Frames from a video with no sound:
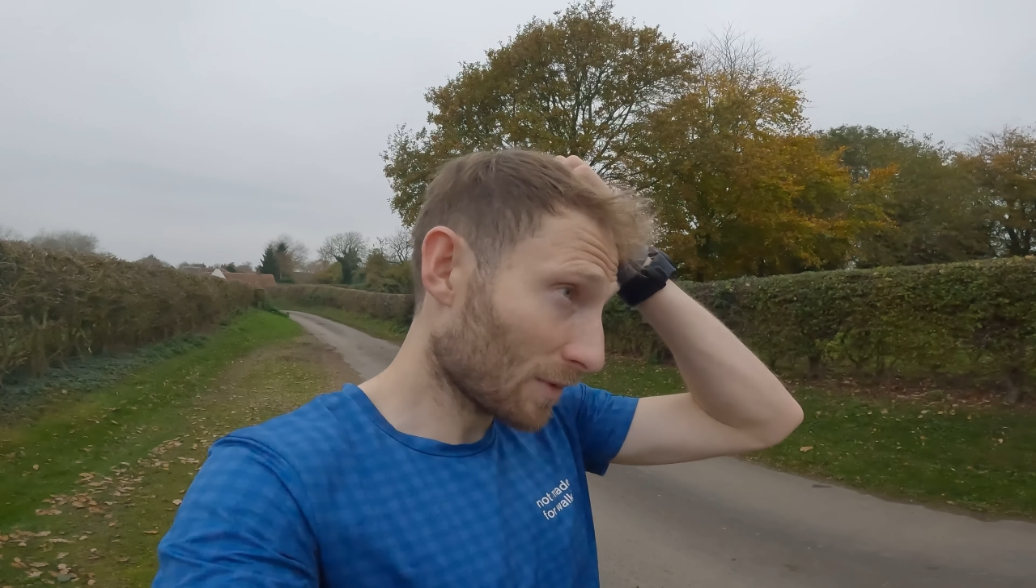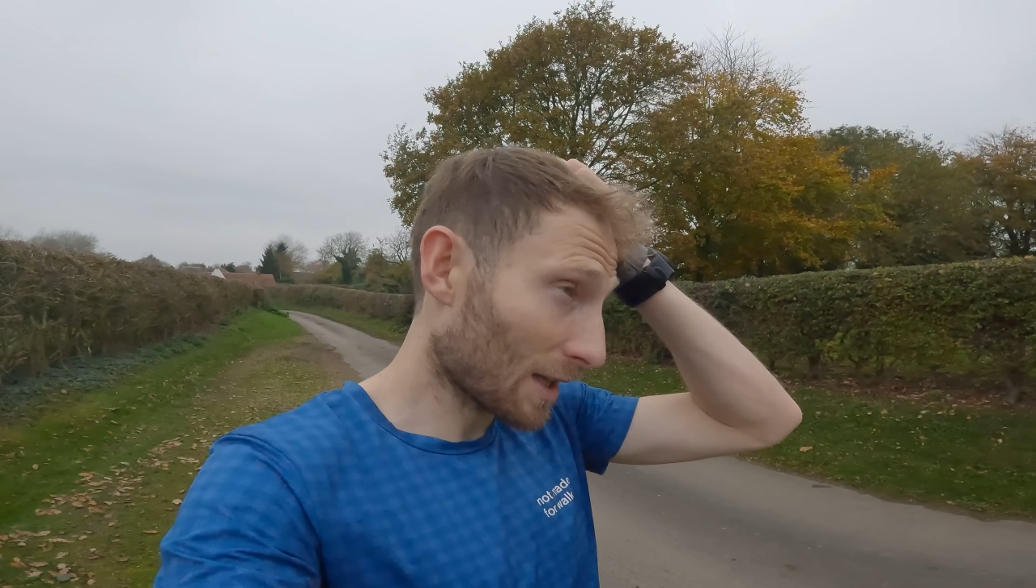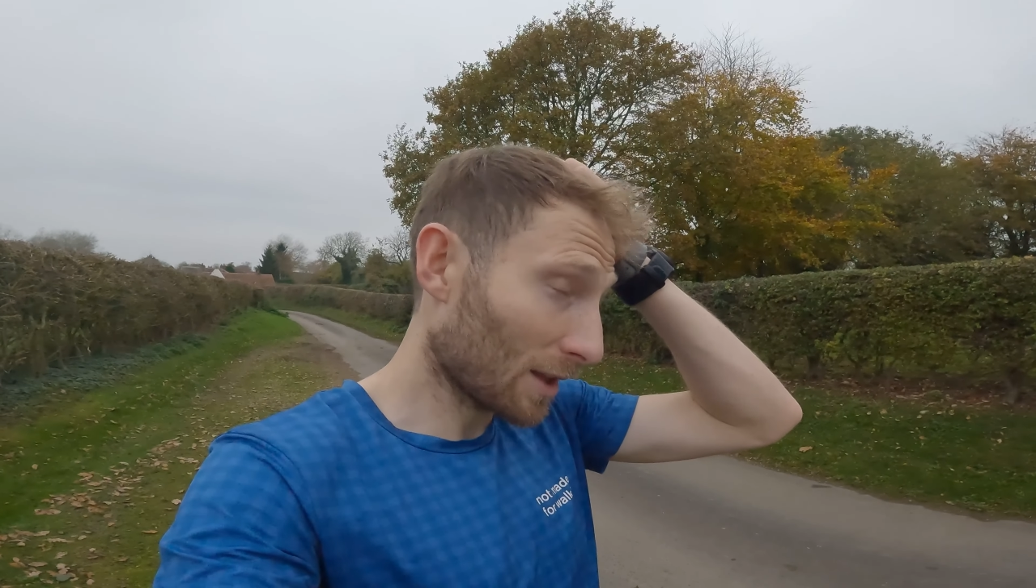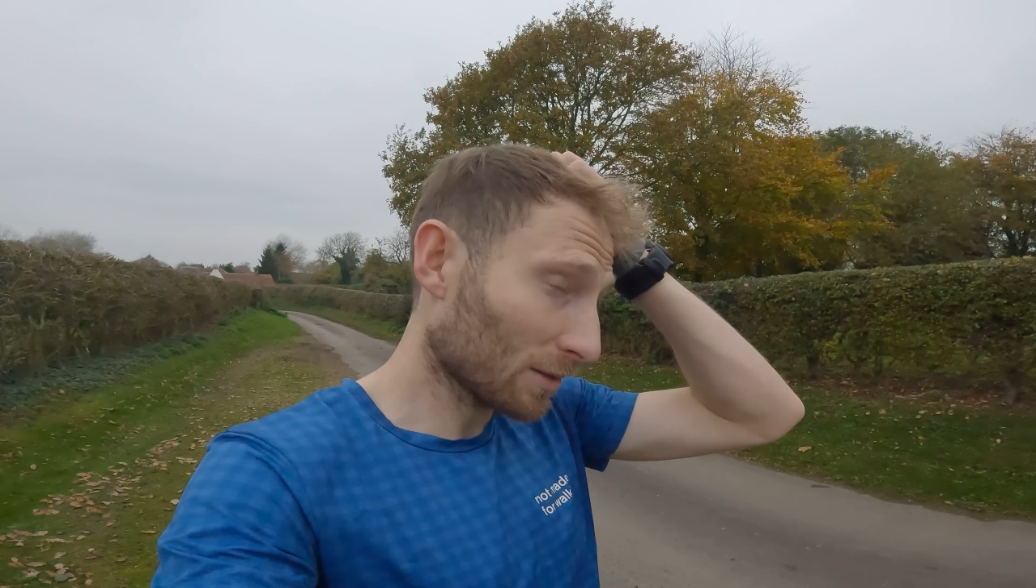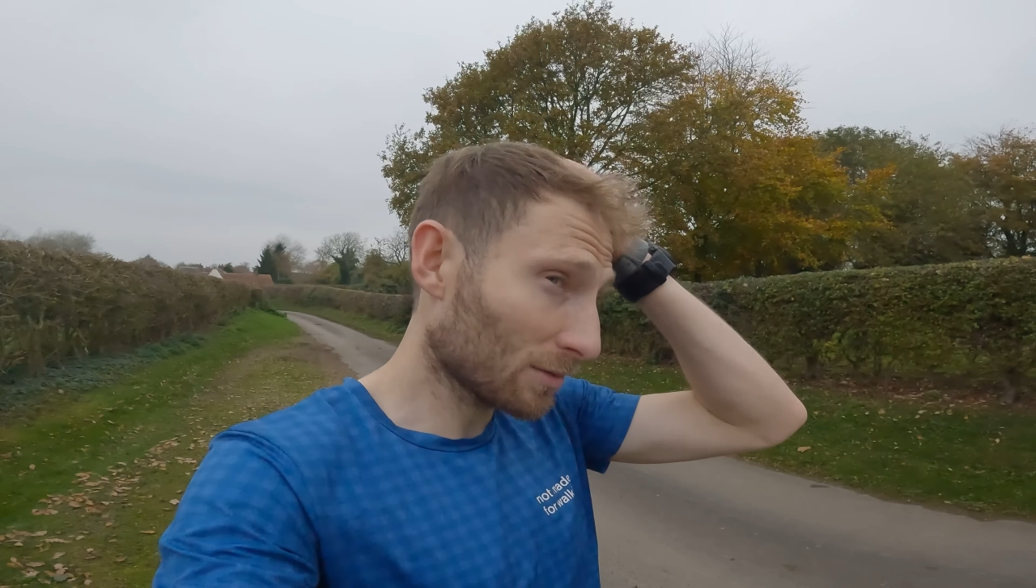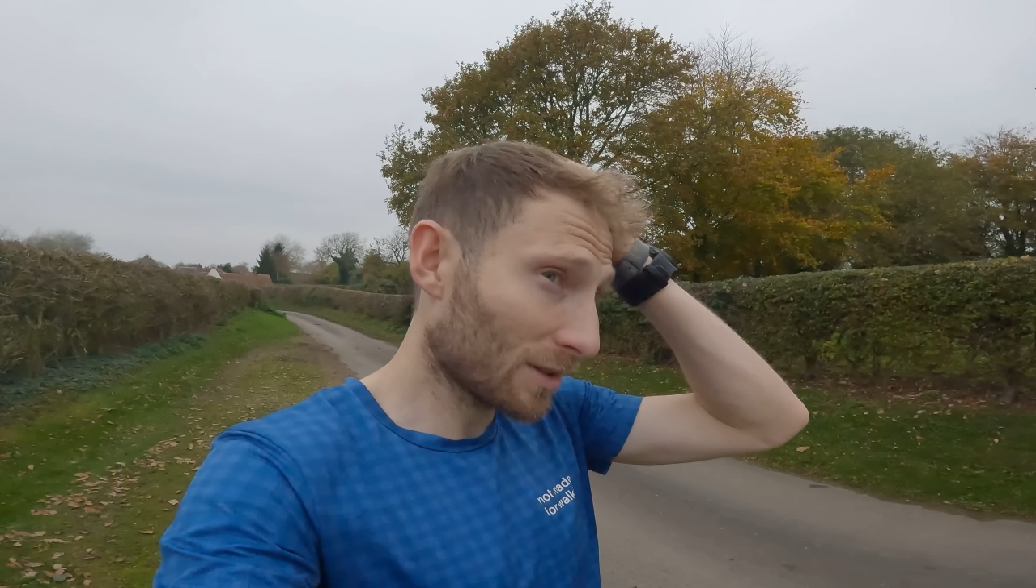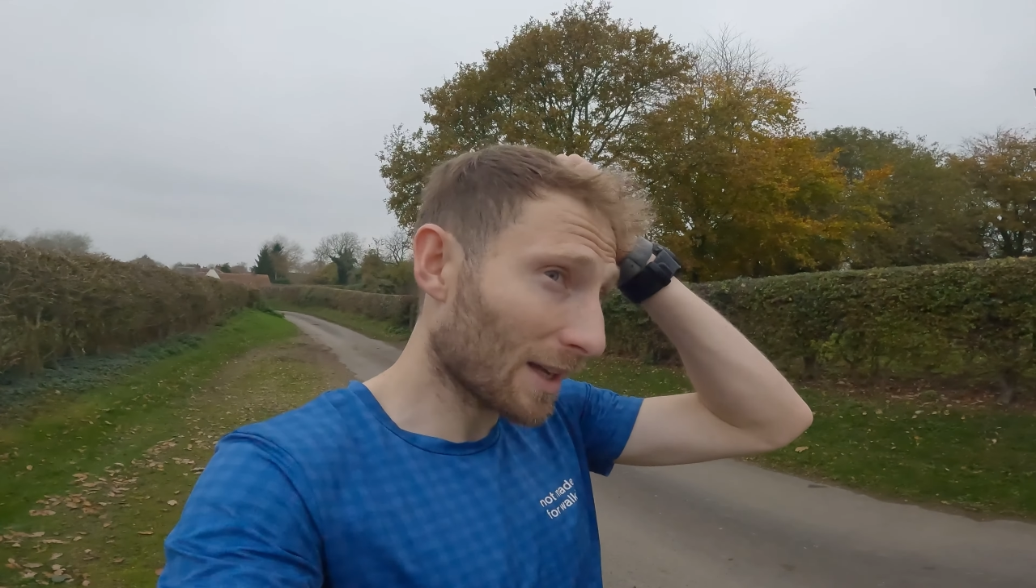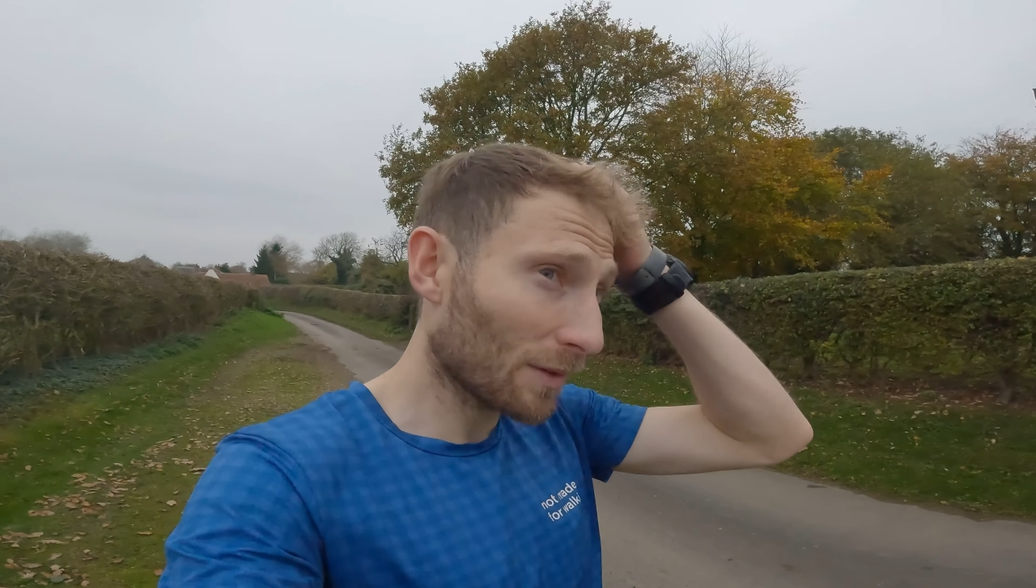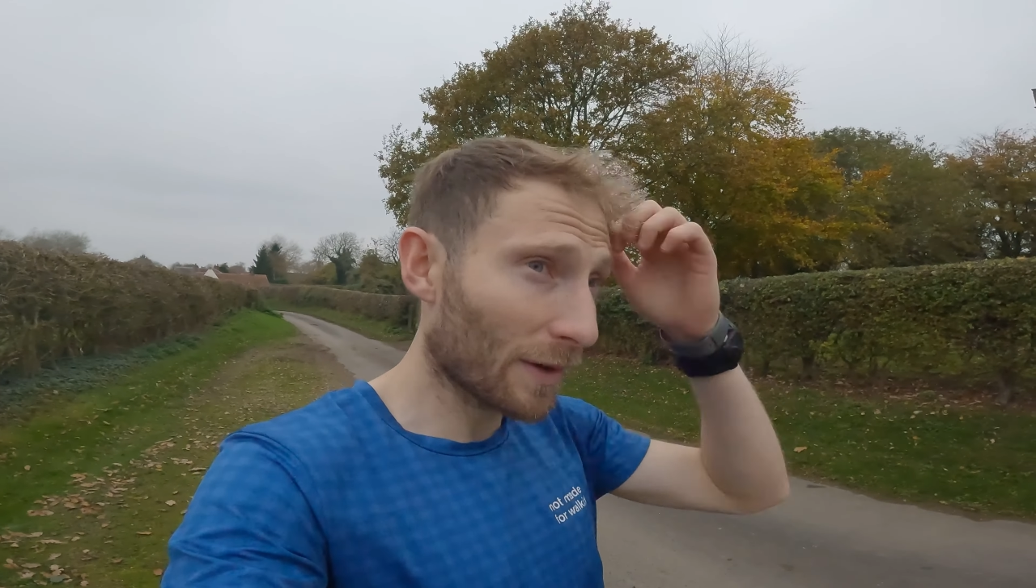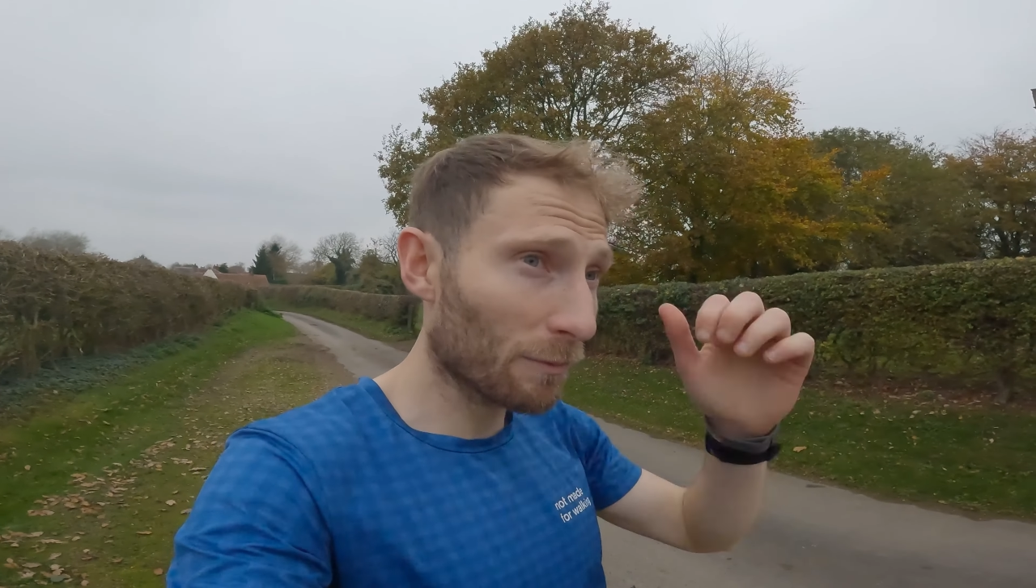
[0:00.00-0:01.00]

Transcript: I'll delve